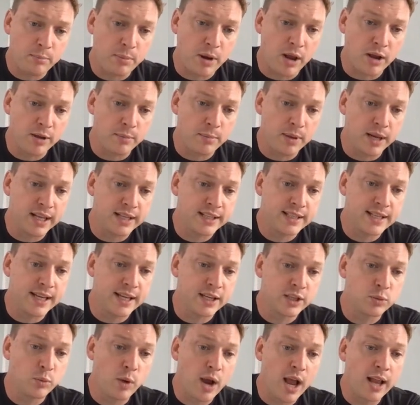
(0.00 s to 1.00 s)
pluggability
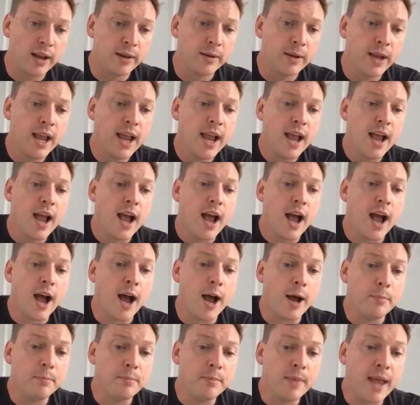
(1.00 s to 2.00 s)
as well.
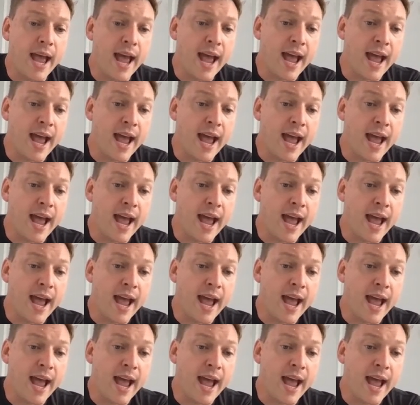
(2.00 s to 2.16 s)
You